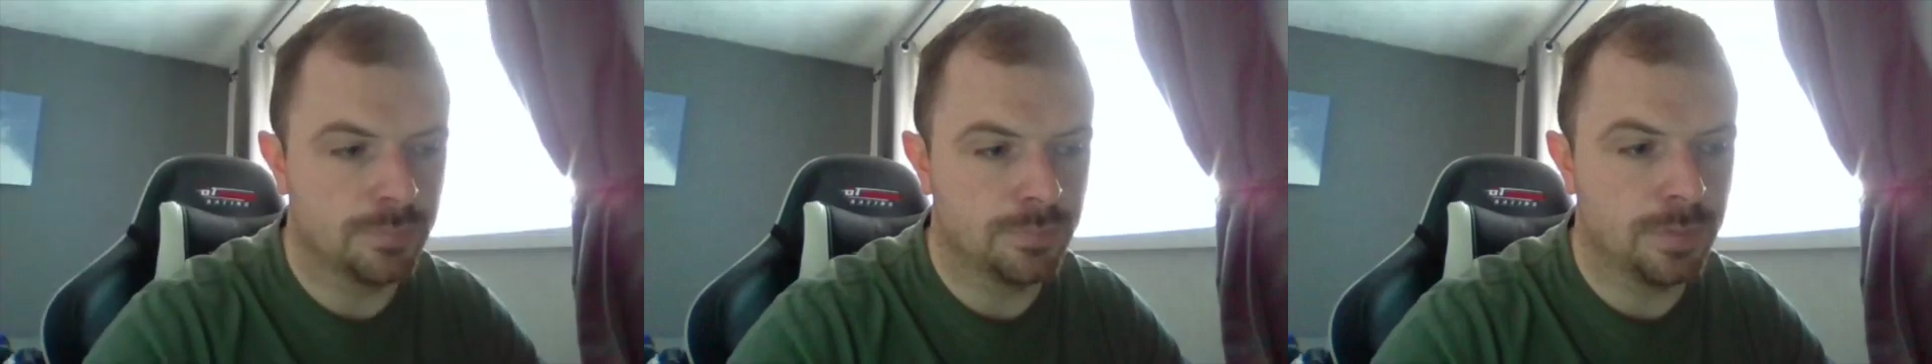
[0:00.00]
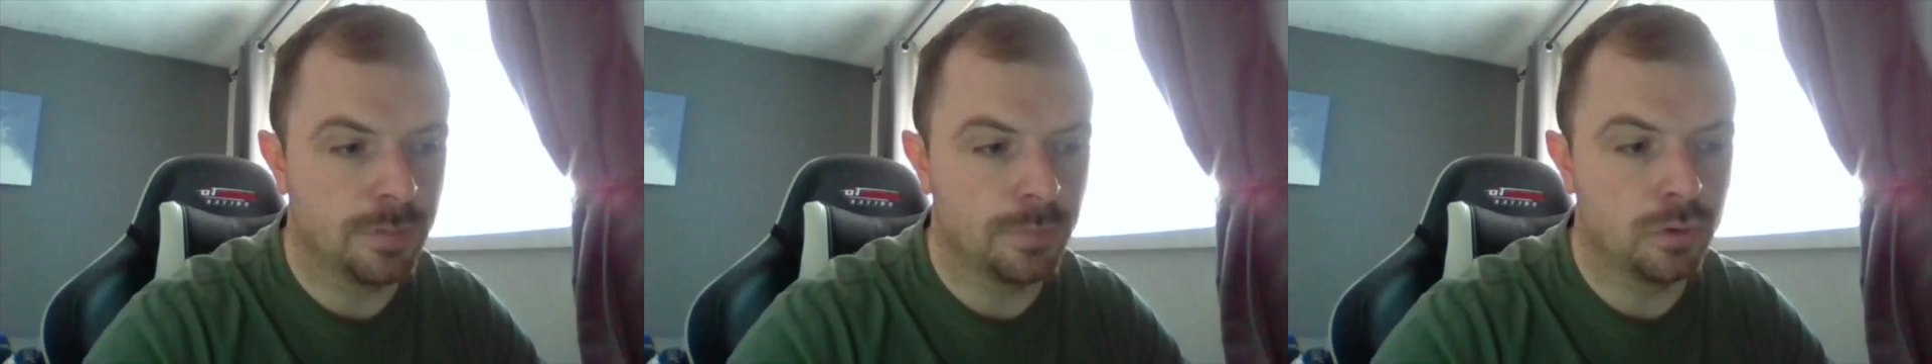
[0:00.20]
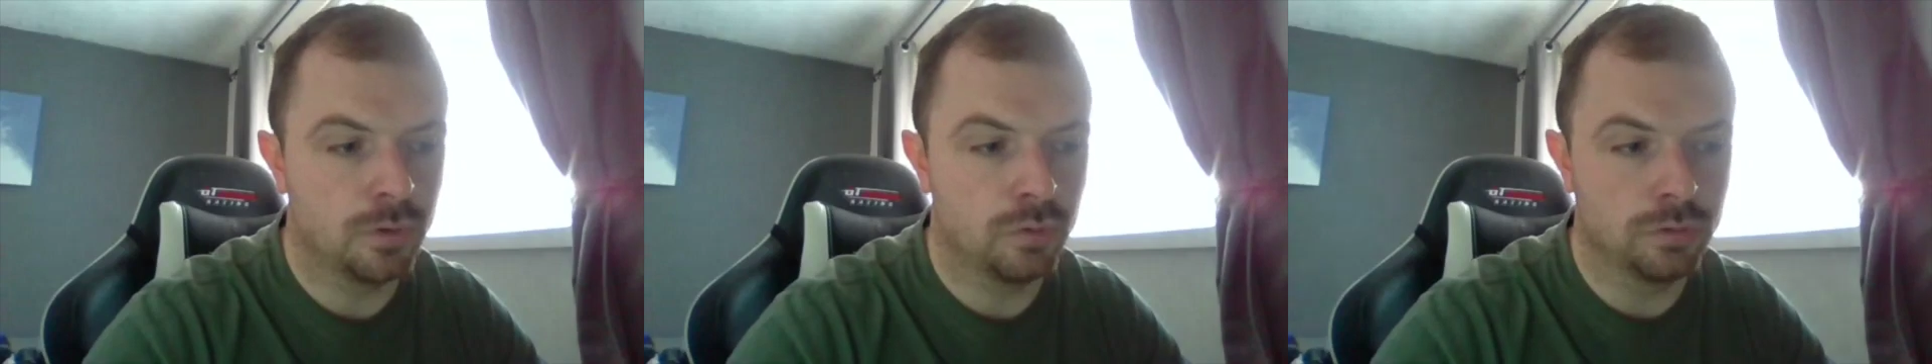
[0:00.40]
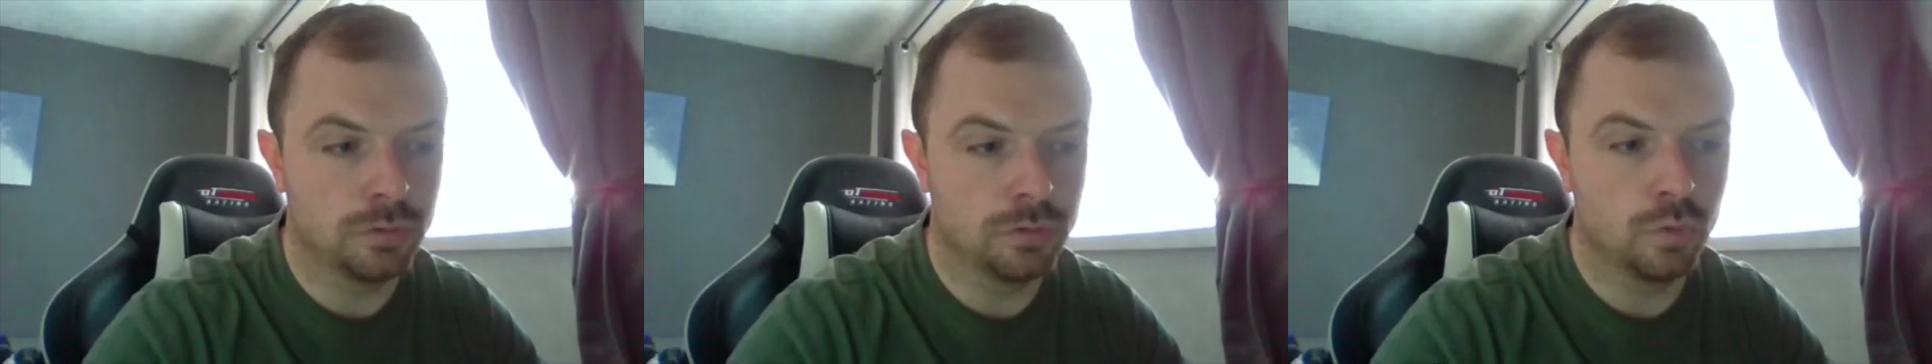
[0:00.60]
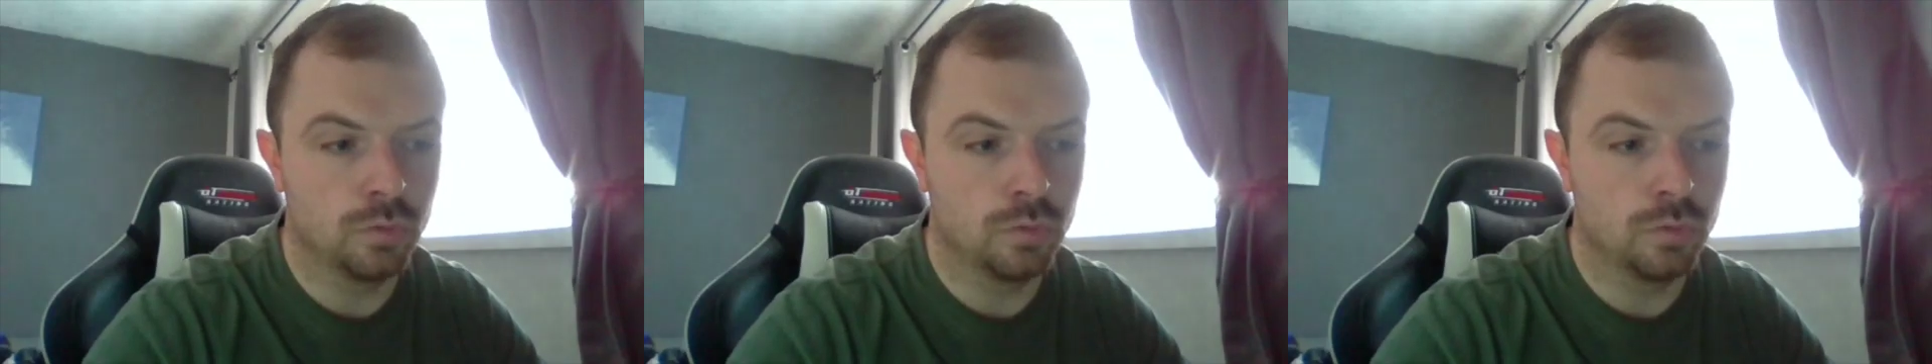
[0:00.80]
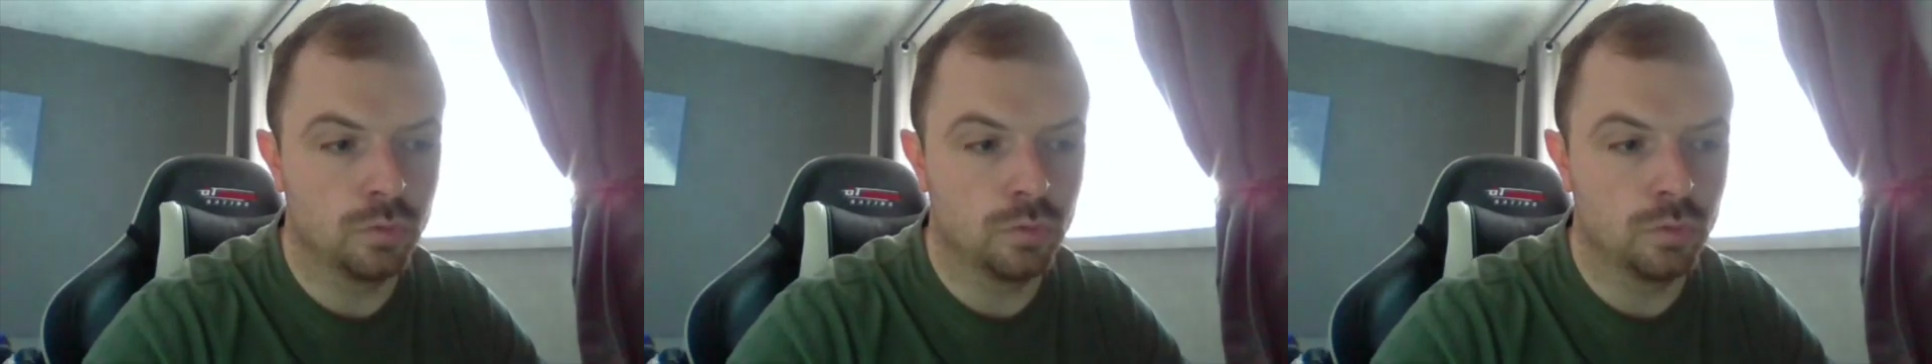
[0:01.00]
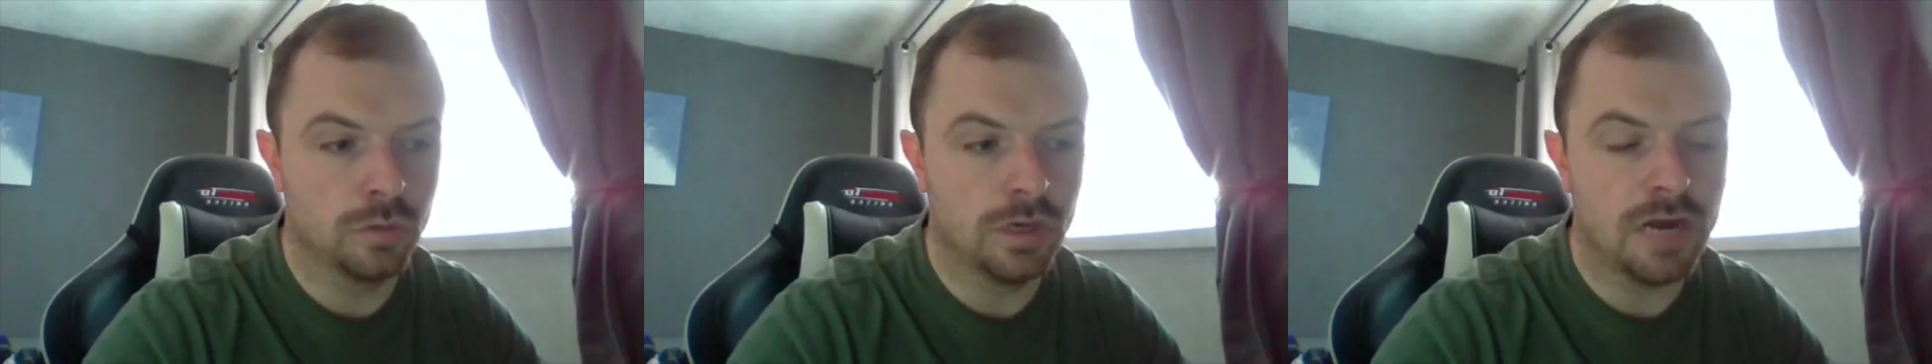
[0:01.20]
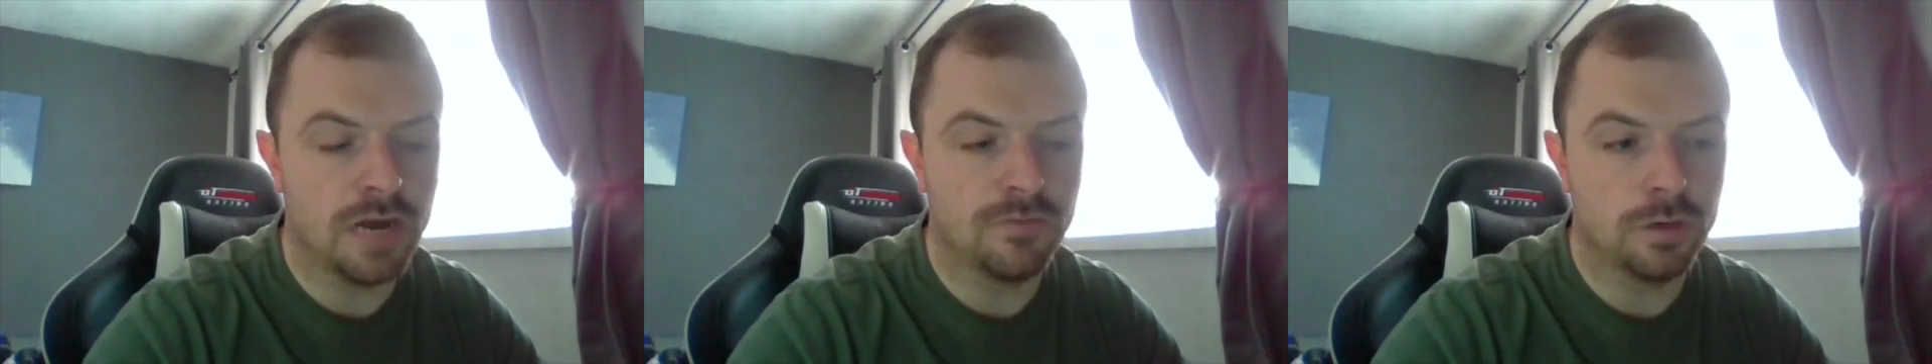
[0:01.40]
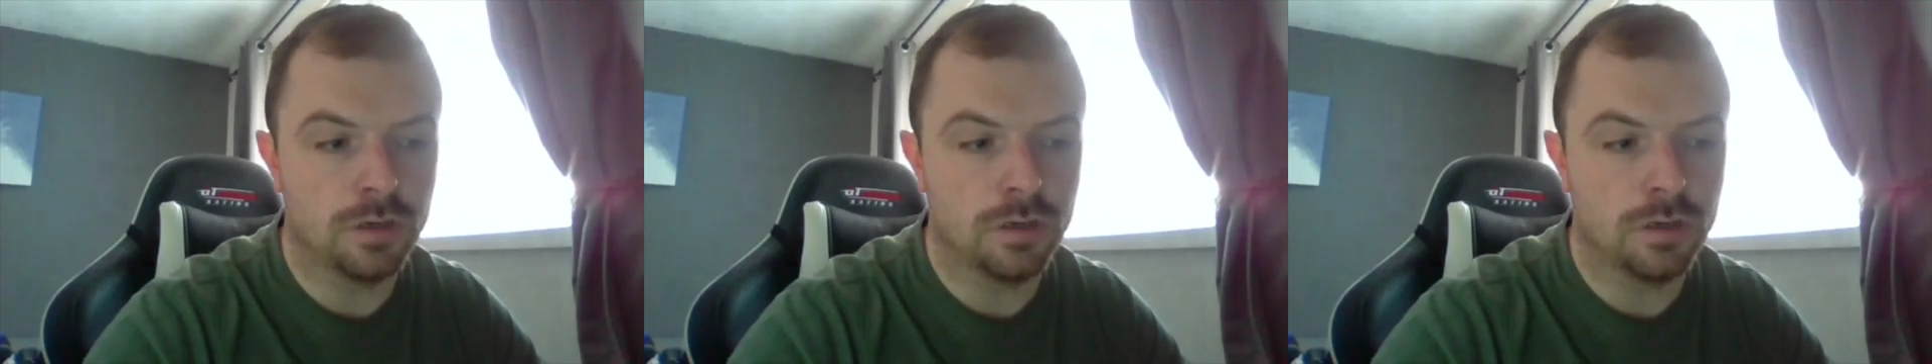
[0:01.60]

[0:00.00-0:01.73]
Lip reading: people who have